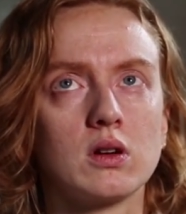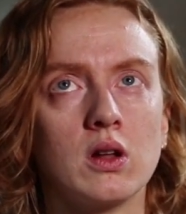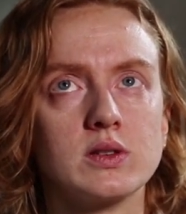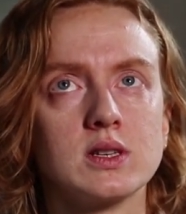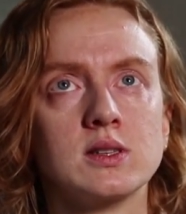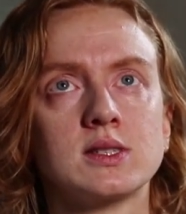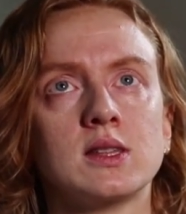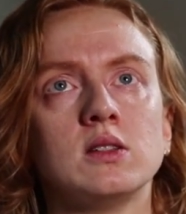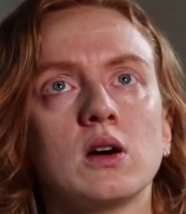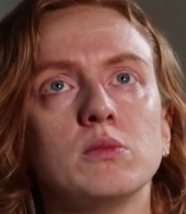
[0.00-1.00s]
I know it's easier
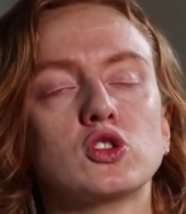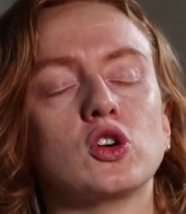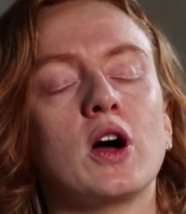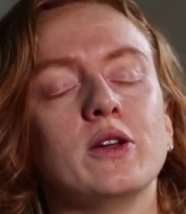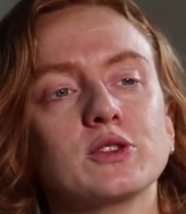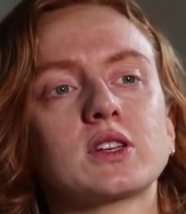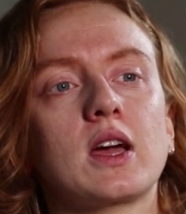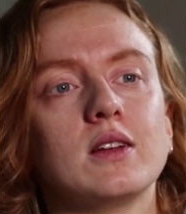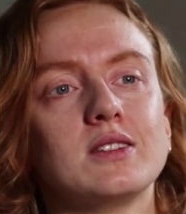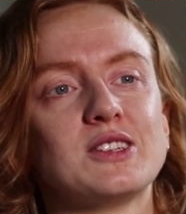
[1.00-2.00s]
said than done, but try not to
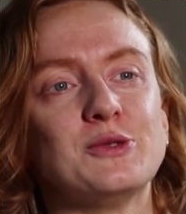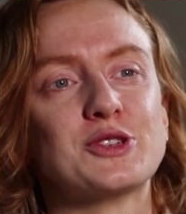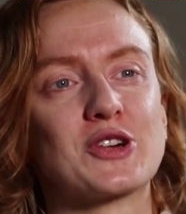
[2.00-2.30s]
get too